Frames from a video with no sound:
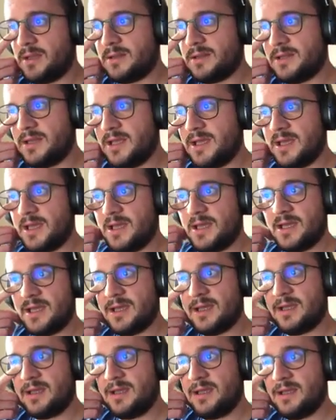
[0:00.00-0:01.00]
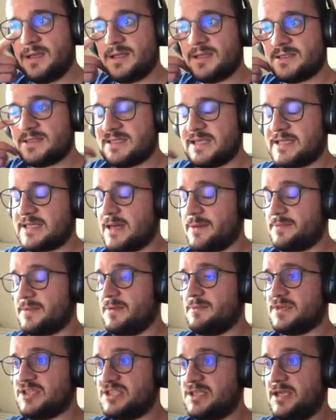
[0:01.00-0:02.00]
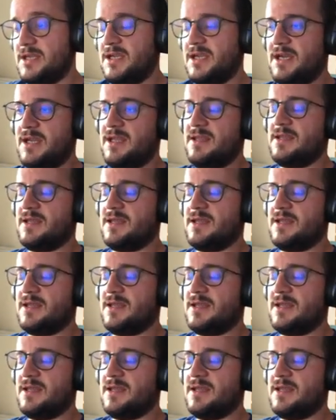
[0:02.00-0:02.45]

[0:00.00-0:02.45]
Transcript: the set up the machinery